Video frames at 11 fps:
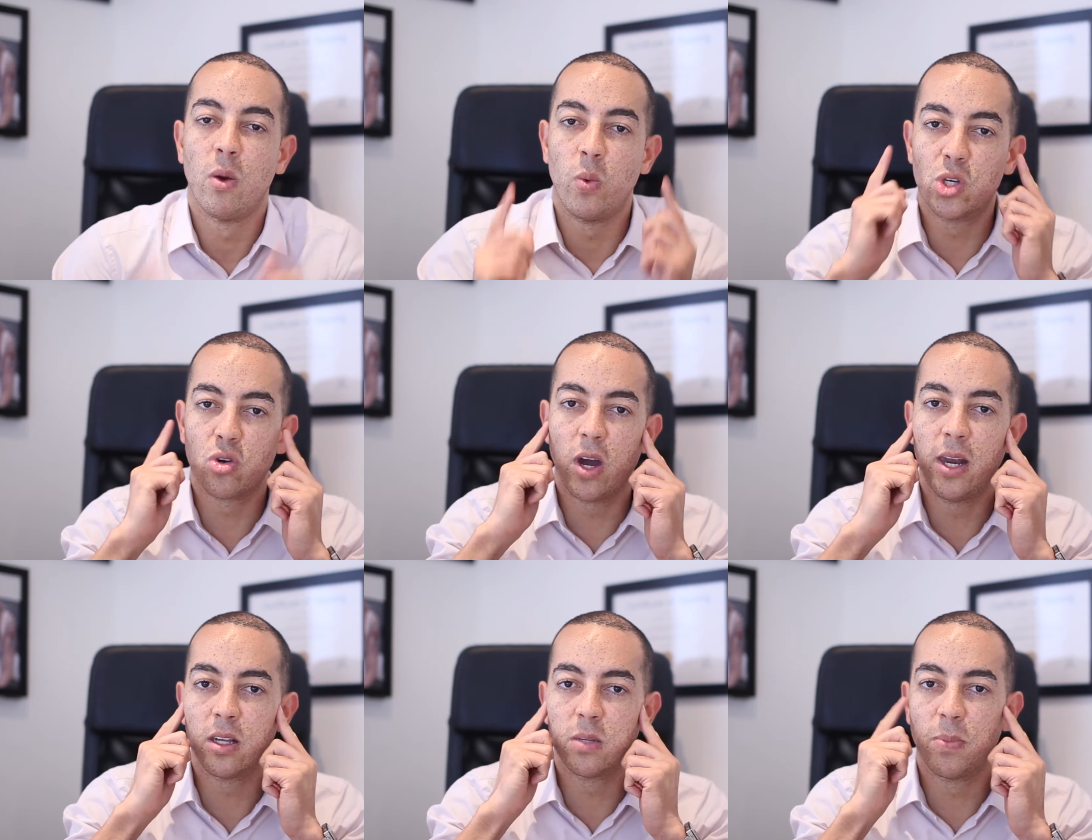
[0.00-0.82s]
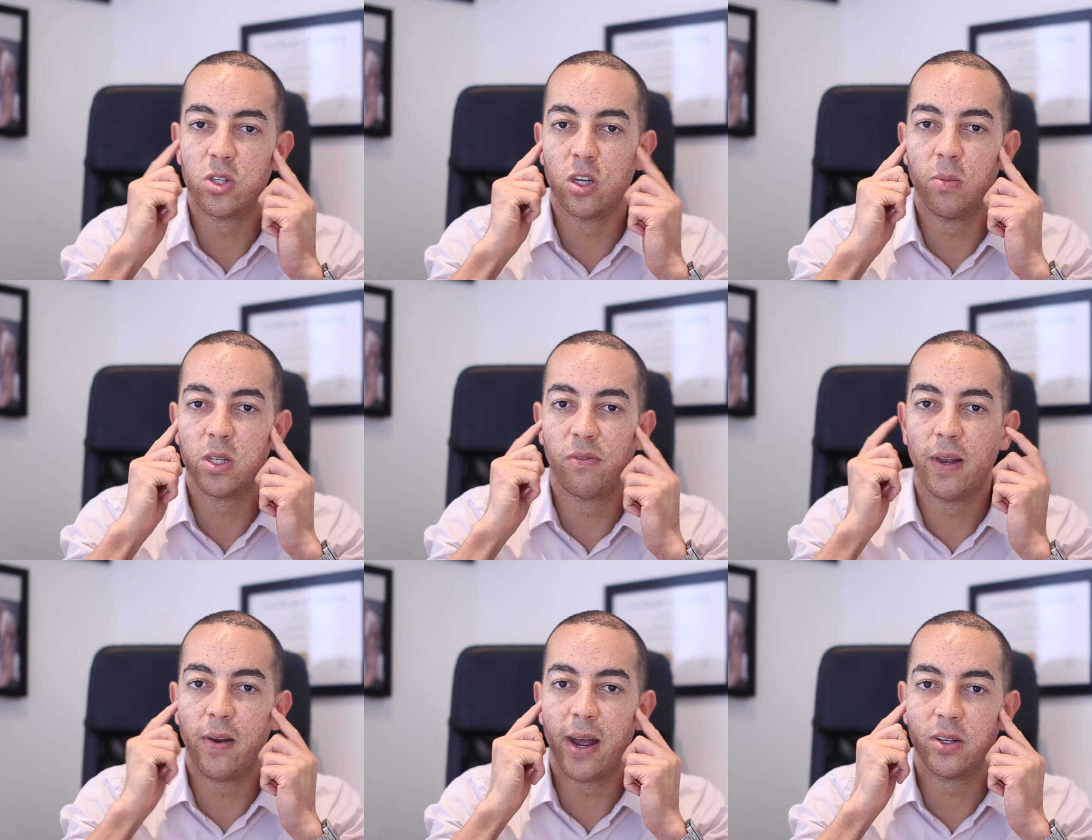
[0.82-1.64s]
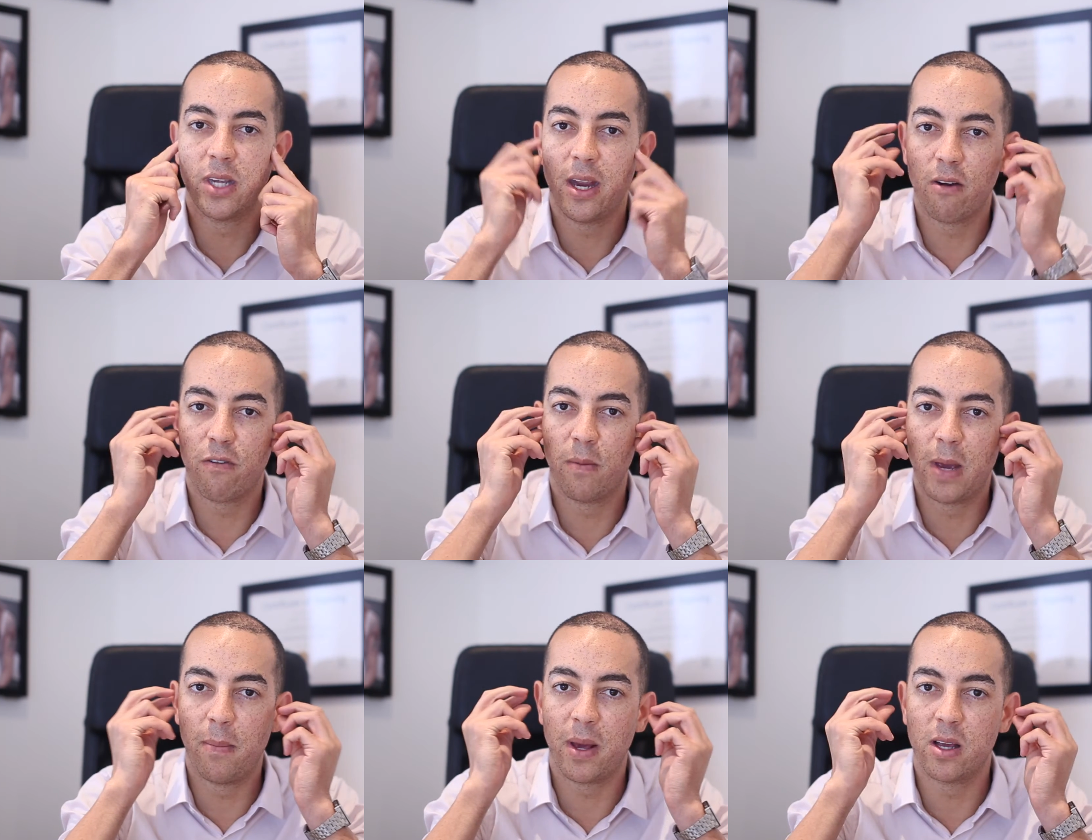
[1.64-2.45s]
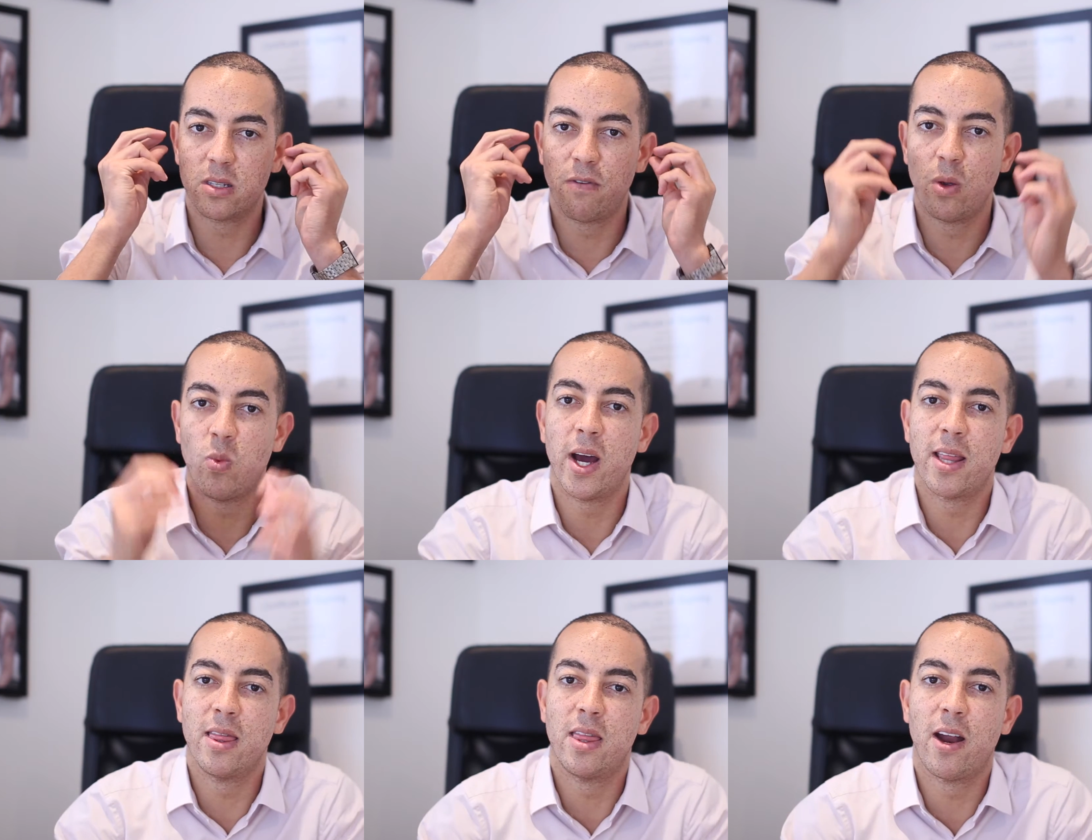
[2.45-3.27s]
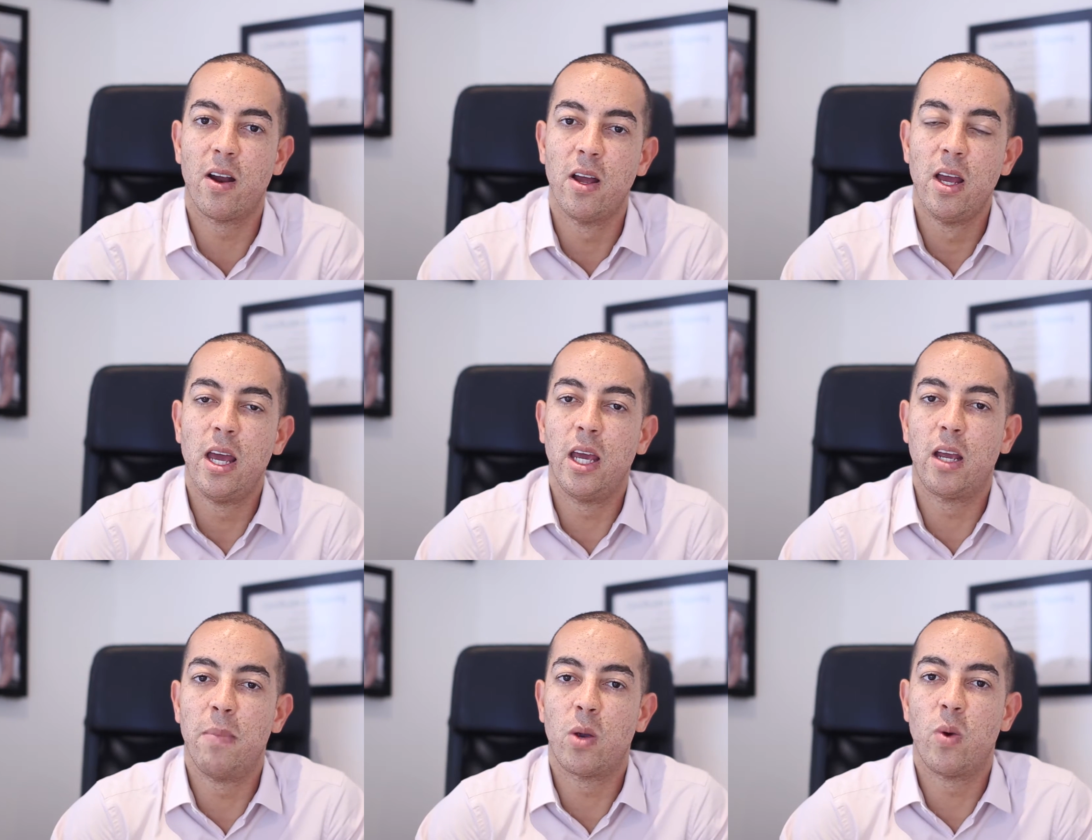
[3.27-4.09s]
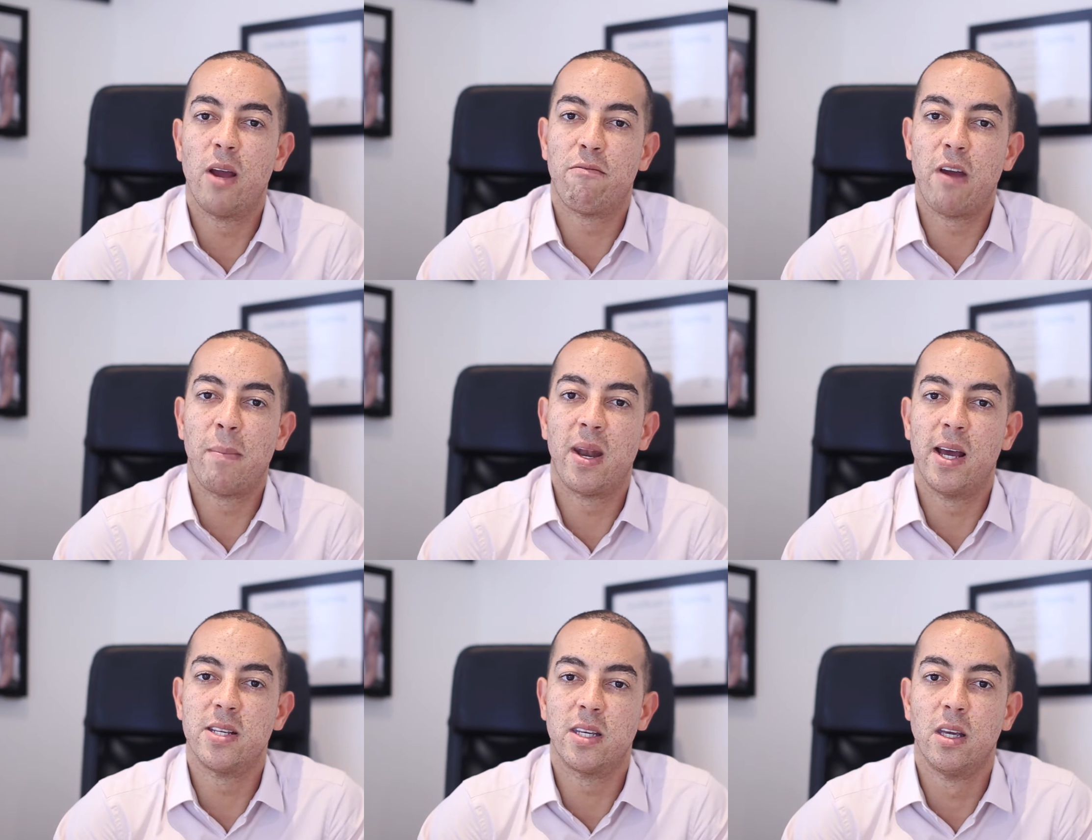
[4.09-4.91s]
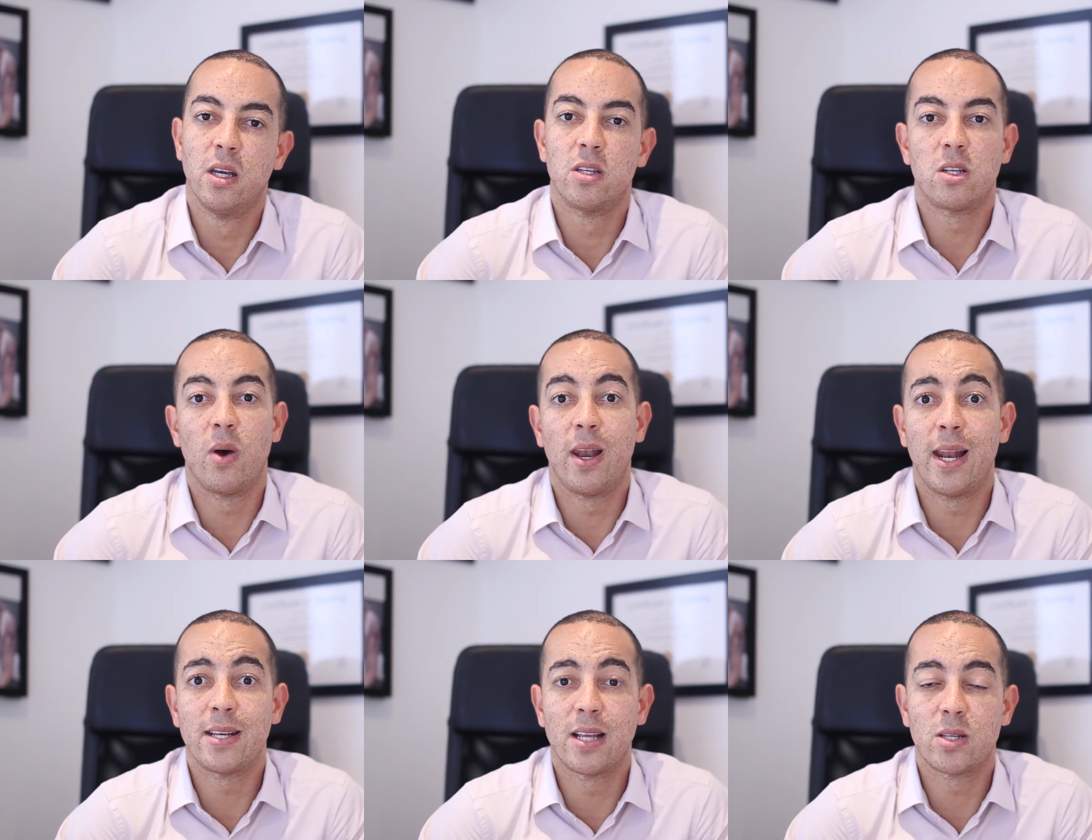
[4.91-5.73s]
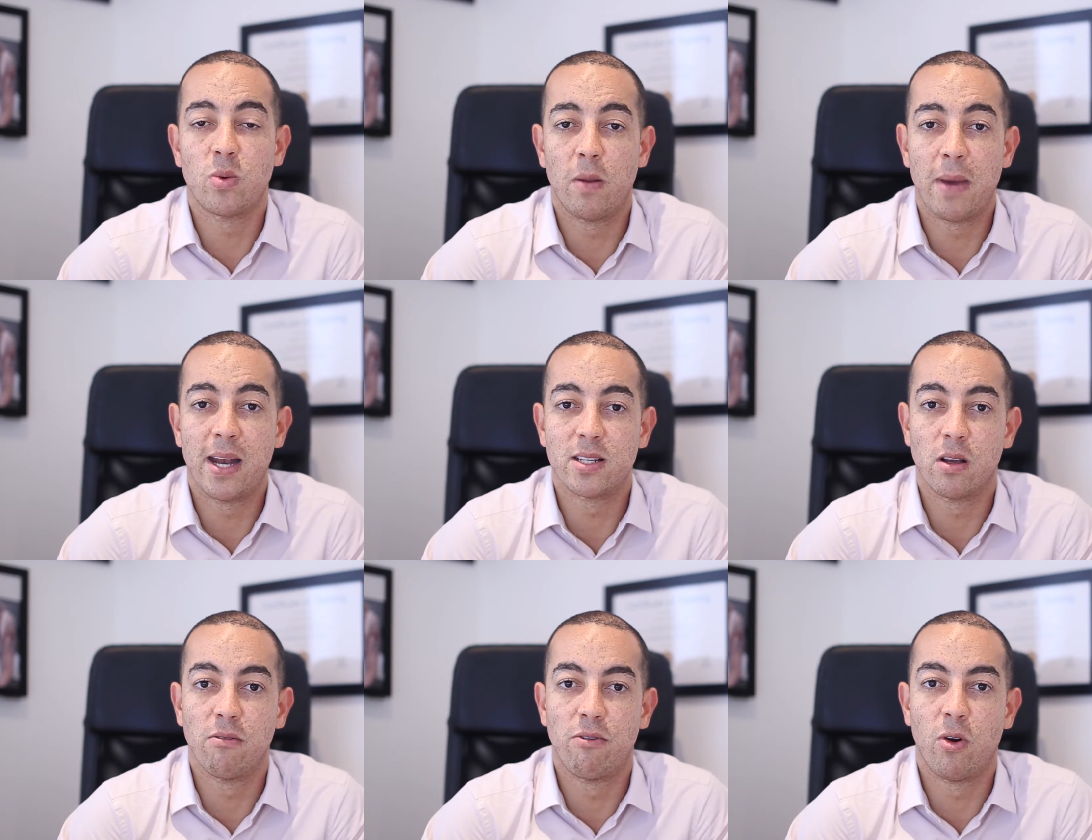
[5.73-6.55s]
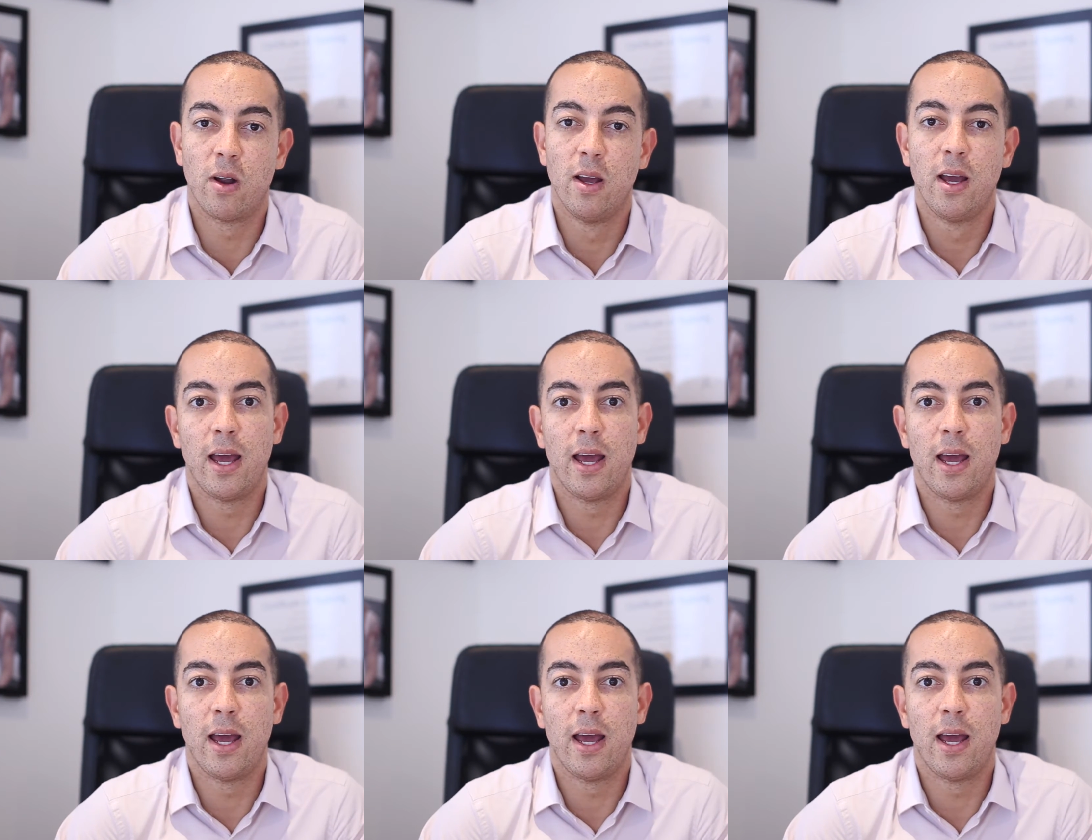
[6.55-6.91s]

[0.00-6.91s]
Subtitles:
We try not to put too much filler out here for men, because if you widen there, it can be quite feminizing. So unless that's what a man is looking for,